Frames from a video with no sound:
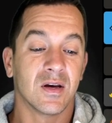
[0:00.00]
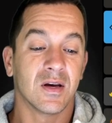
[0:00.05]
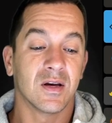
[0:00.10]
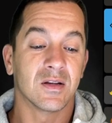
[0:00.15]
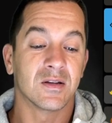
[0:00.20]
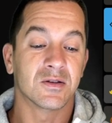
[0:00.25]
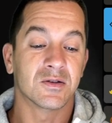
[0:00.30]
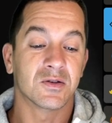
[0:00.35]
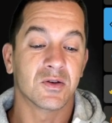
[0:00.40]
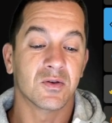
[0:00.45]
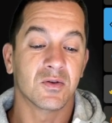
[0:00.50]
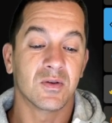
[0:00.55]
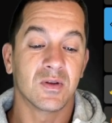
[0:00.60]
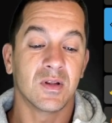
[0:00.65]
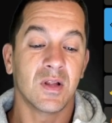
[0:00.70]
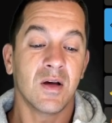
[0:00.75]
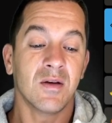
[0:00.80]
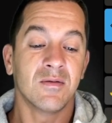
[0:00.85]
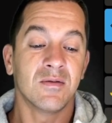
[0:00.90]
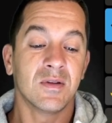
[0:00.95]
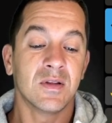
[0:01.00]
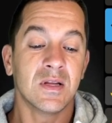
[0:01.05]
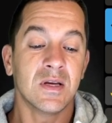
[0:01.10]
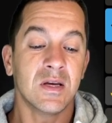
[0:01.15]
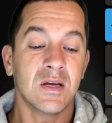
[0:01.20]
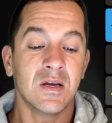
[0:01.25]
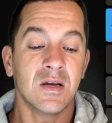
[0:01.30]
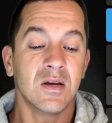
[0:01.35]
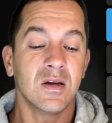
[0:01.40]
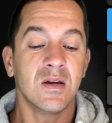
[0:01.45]
and so
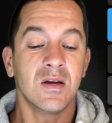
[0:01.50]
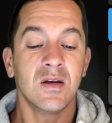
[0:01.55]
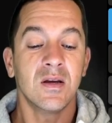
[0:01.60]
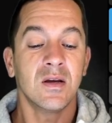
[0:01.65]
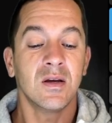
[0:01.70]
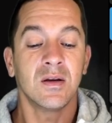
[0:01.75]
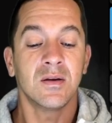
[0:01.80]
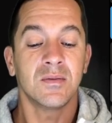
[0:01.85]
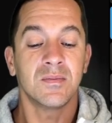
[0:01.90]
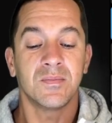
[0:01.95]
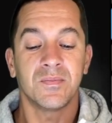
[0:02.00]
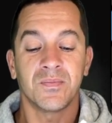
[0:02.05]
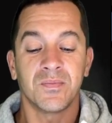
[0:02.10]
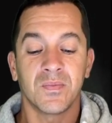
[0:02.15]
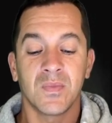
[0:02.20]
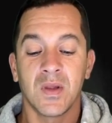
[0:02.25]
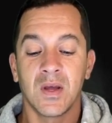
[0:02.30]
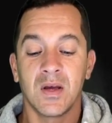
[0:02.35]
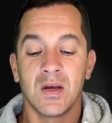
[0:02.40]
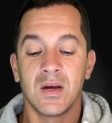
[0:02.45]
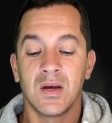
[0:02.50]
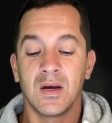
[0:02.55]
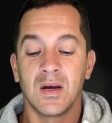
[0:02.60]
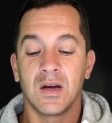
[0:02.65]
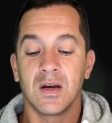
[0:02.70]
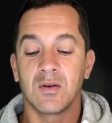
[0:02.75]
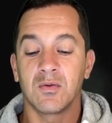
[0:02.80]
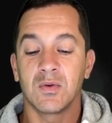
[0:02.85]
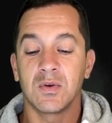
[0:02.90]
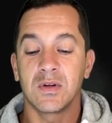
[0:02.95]
lovely.
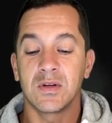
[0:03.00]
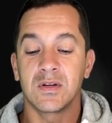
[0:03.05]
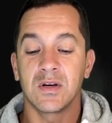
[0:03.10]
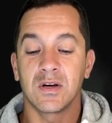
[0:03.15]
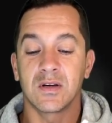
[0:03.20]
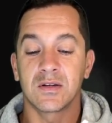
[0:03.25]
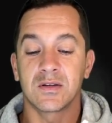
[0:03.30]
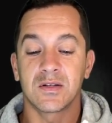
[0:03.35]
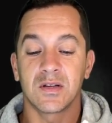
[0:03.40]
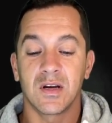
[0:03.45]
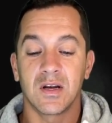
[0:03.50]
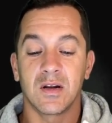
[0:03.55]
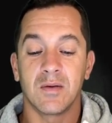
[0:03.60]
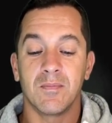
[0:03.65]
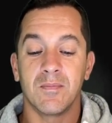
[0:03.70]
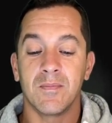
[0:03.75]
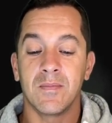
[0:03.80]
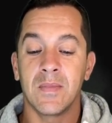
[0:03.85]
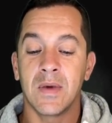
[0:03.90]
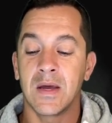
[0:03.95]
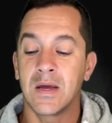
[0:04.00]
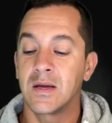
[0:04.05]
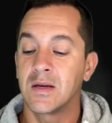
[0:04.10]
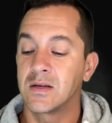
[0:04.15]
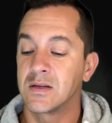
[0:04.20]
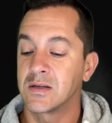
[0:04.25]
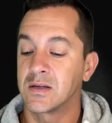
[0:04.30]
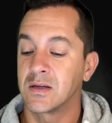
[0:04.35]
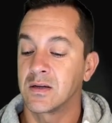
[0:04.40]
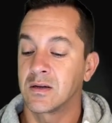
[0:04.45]
It really does an
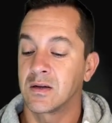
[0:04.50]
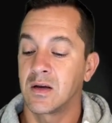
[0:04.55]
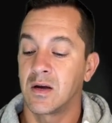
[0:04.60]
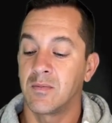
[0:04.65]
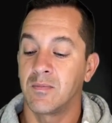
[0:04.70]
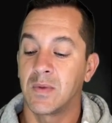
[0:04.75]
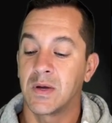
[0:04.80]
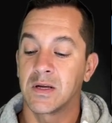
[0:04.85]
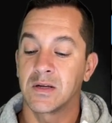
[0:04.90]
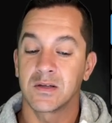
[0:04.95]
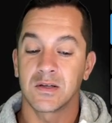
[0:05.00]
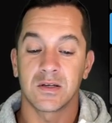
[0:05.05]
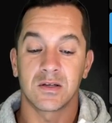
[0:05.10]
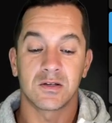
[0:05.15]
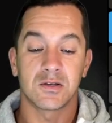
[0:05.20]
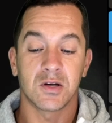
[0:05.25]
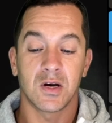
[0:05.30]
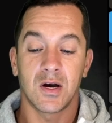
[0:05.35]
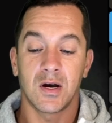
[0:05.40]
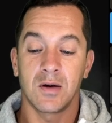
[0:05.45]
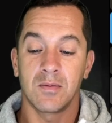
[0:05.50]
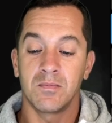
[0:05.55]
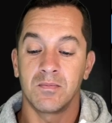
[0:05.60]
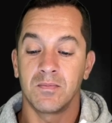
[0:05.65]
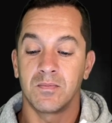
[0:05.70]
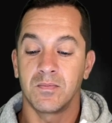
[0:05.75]
amazing, amazing job